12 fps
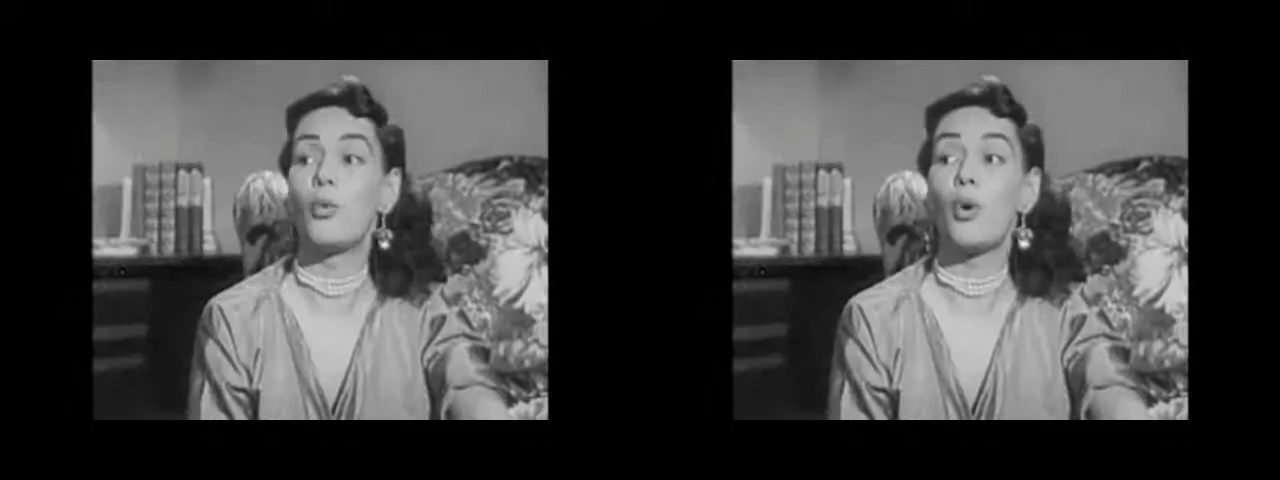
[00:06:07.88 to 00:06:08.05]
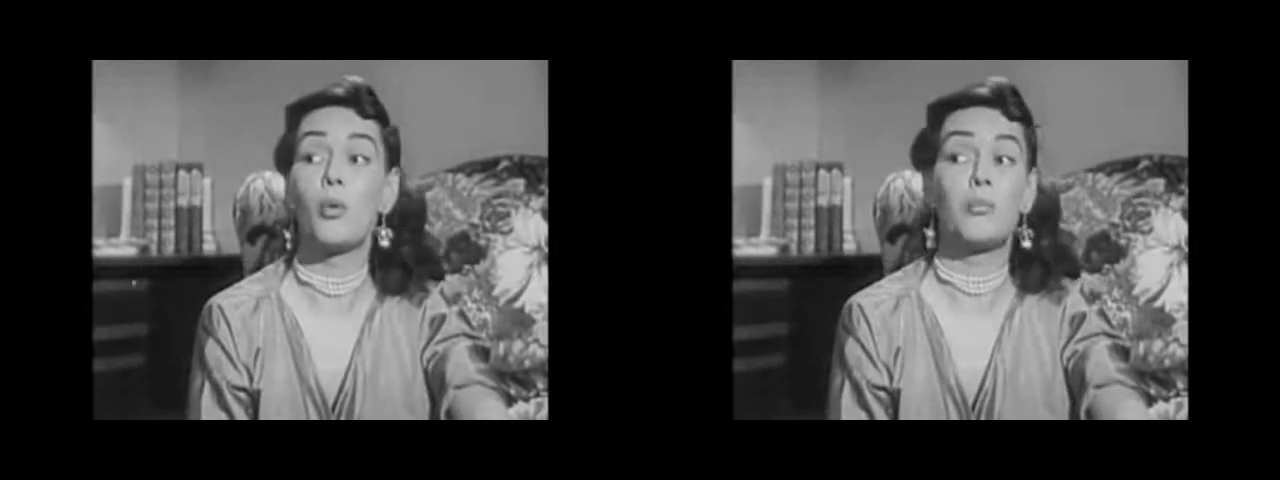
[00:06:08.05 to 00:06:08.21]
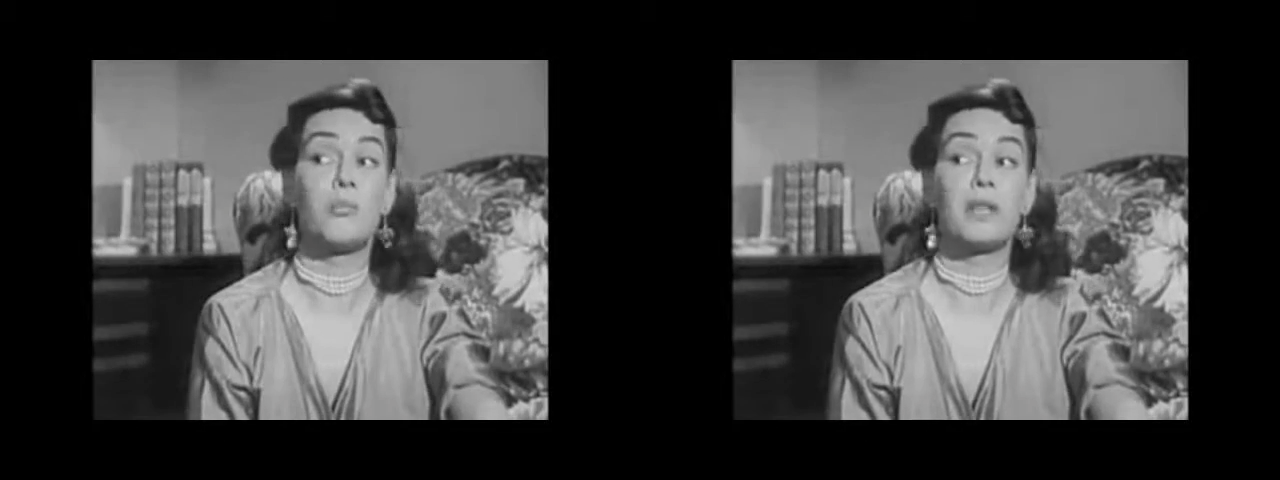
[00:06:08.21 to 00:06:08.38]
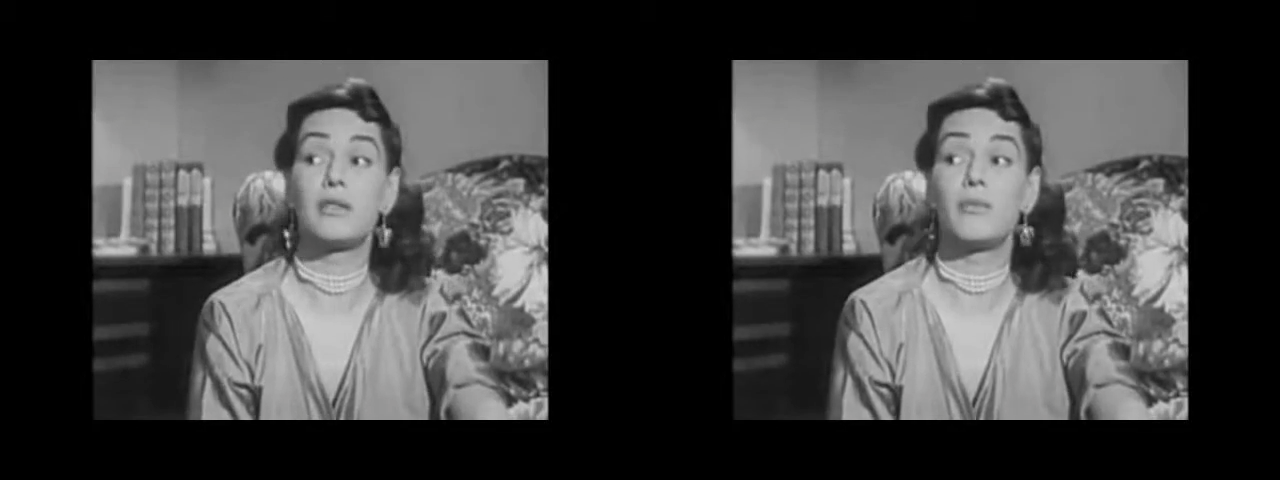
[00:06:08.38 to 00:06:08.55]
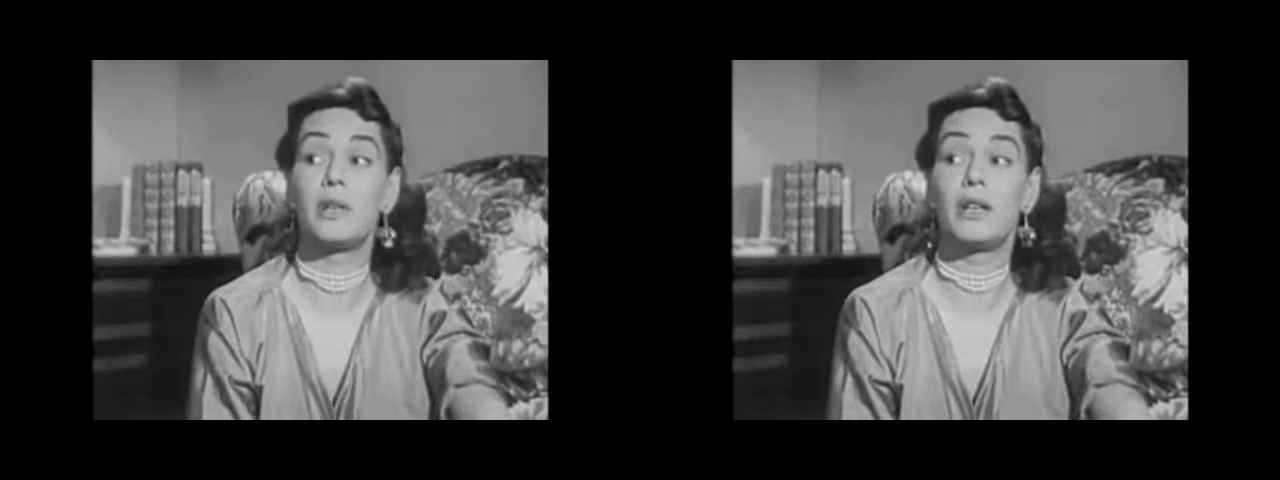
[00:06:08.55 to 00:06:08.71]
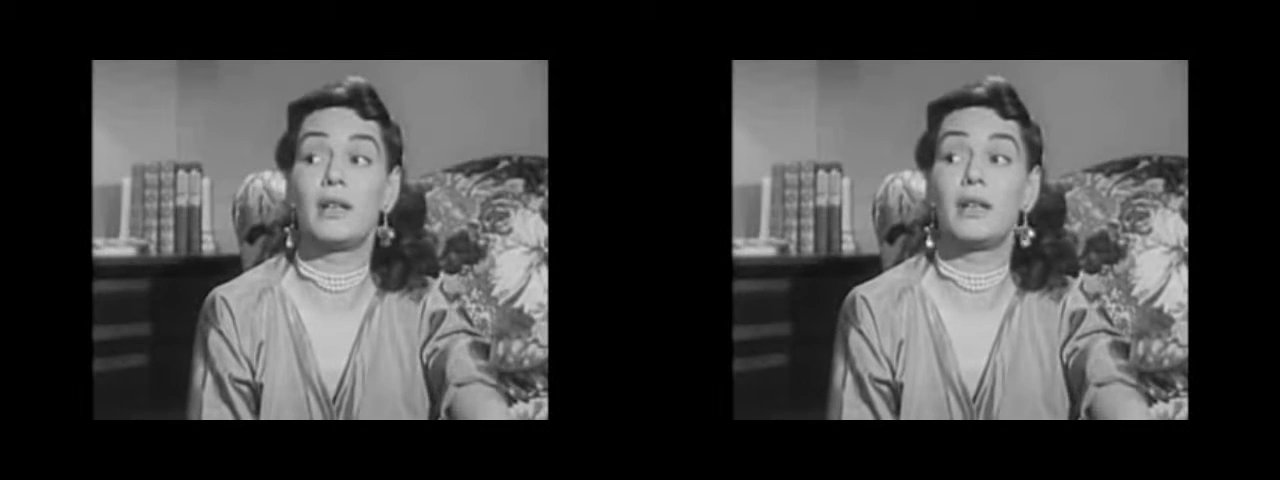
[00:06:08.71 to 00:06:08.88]
Well, must
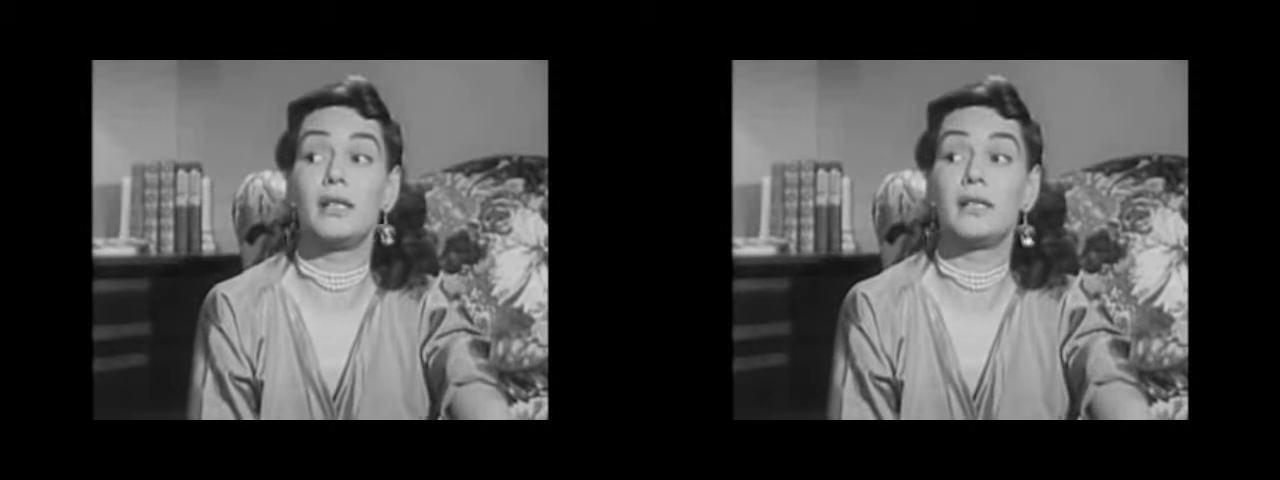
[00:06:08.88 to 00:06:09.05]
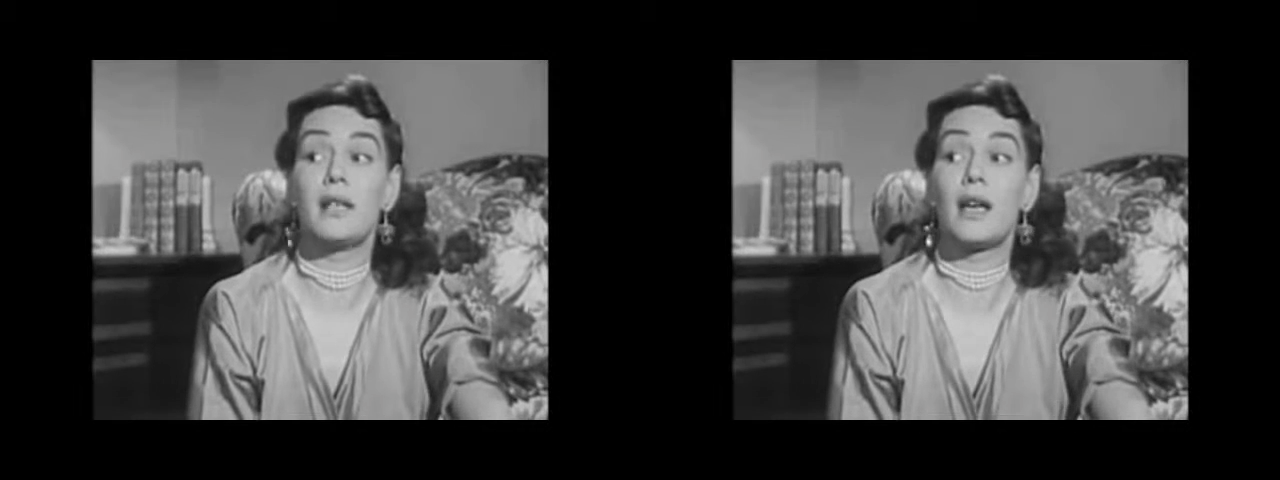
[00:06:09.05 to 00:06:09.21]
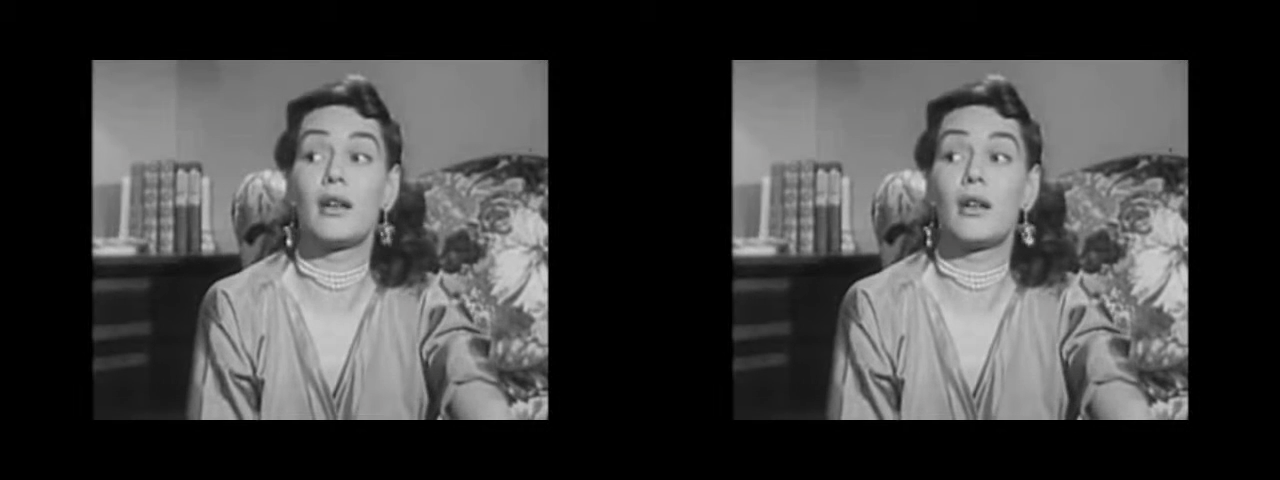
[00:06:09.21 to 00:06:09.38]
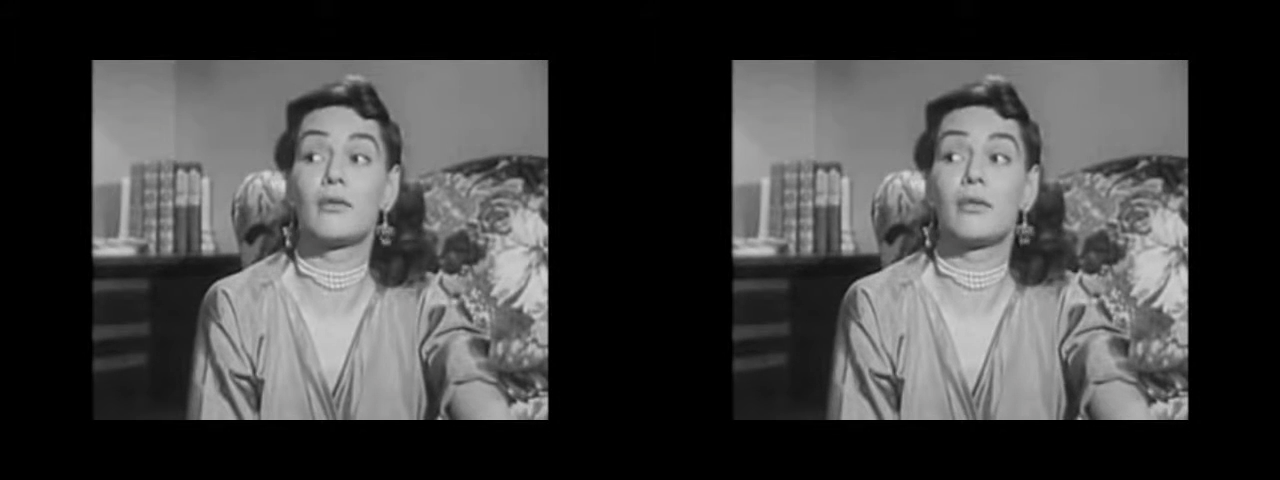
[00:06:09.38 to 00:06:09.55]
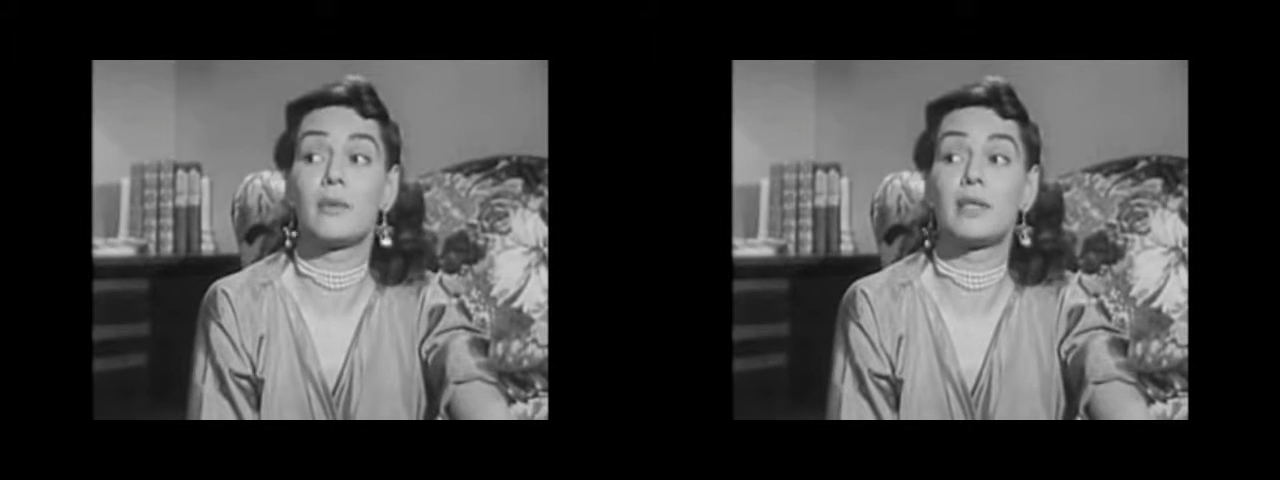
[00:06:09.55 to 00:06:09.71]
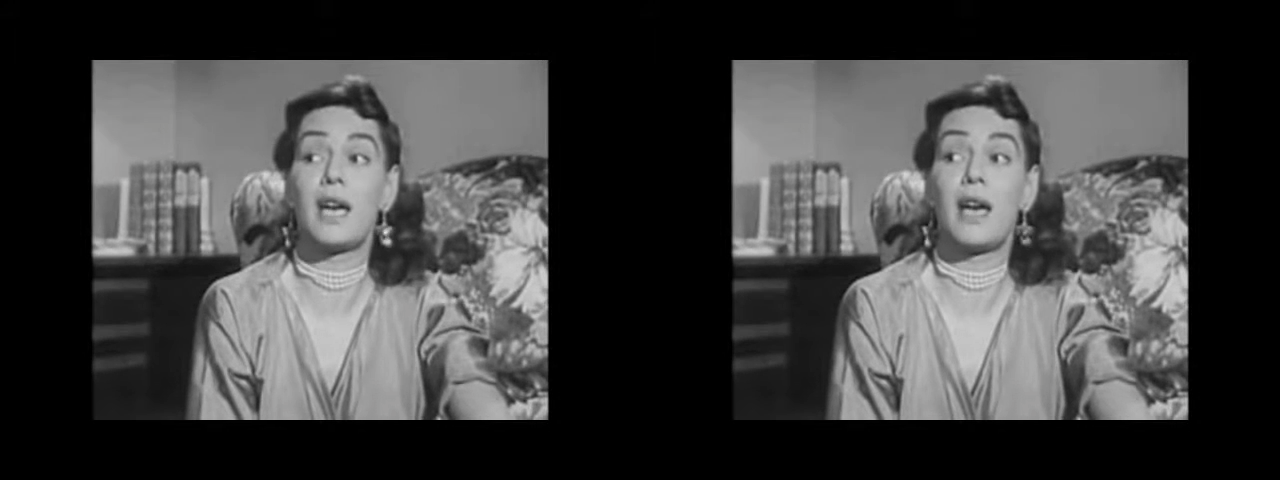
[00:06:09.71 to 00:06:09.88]
have been at least that long
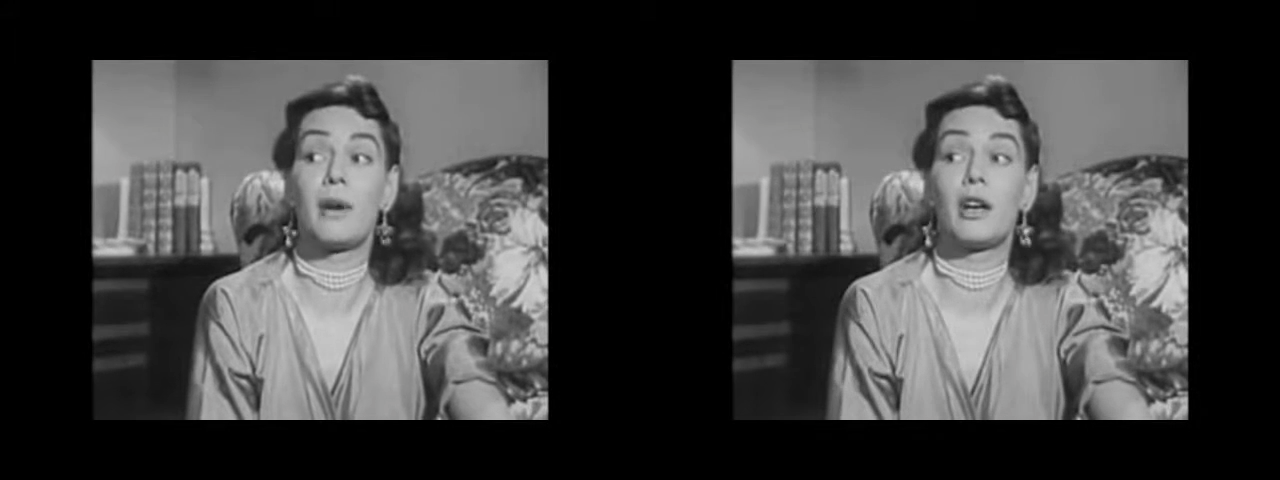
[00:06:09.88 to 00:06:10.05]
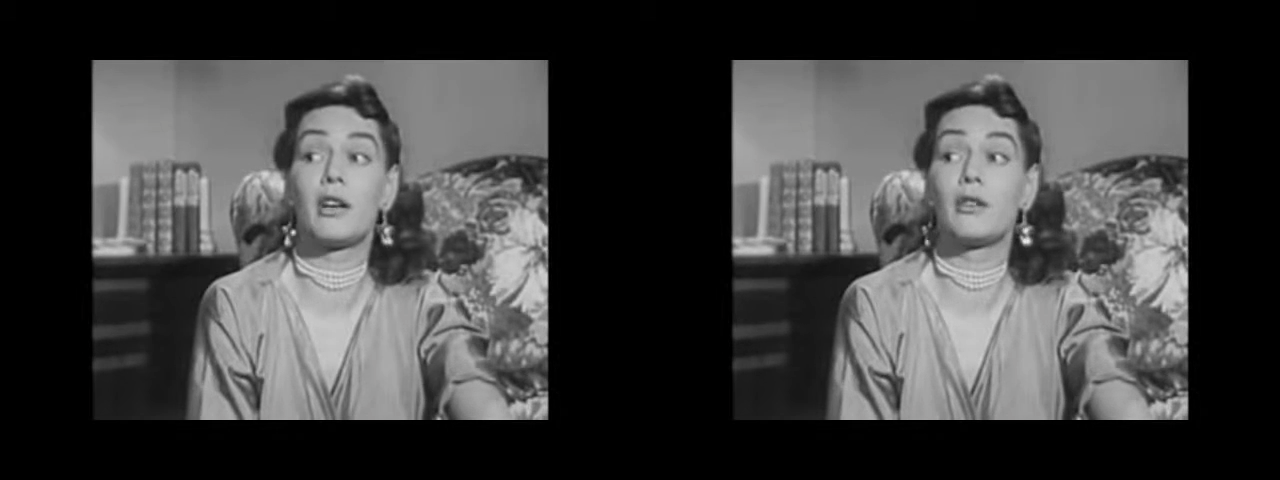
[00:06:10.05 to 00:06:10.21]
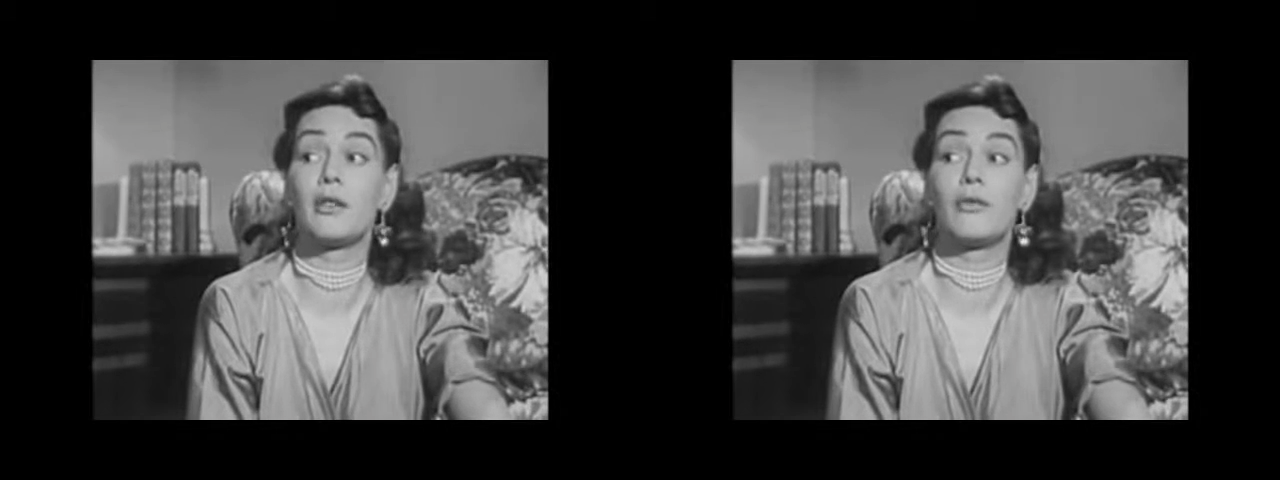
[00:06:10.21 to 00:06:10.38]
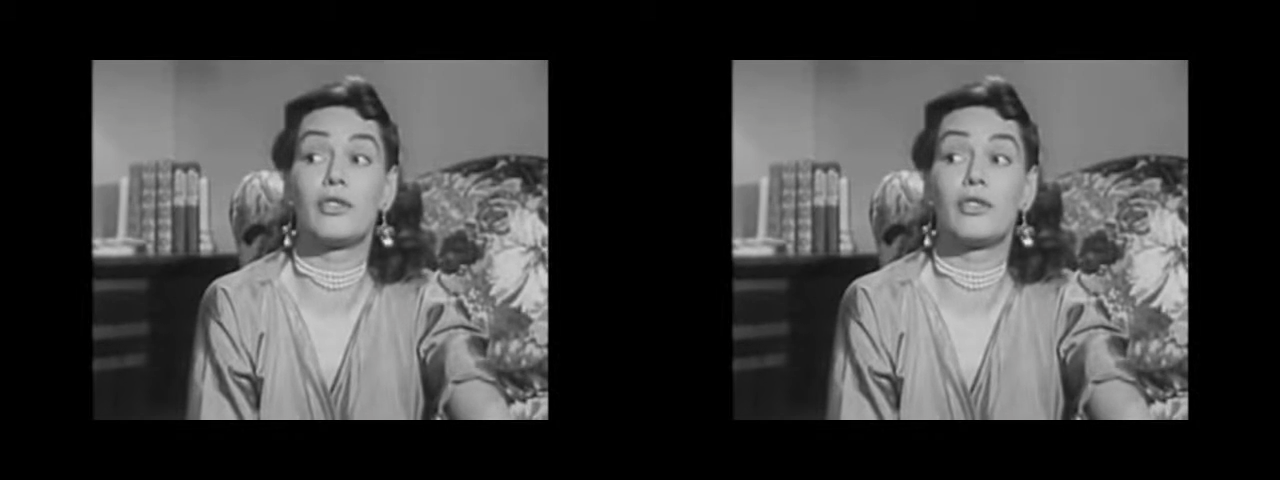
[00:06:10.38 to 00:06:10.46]
from the time I heard the